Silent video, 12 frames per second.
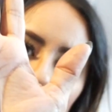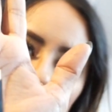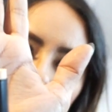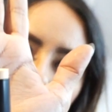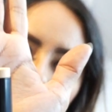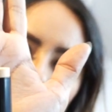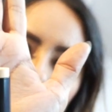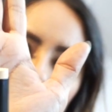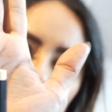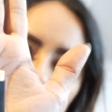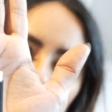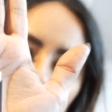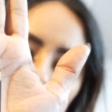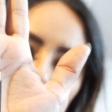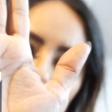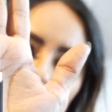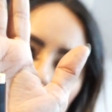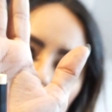This one is a little
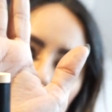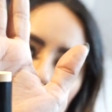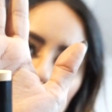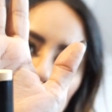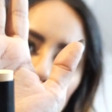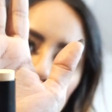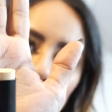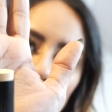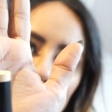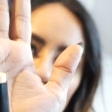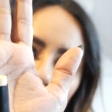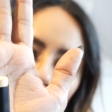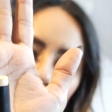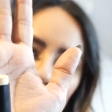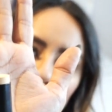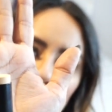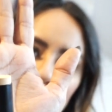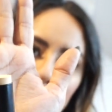bit too light
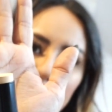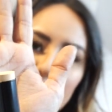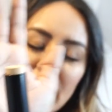for me,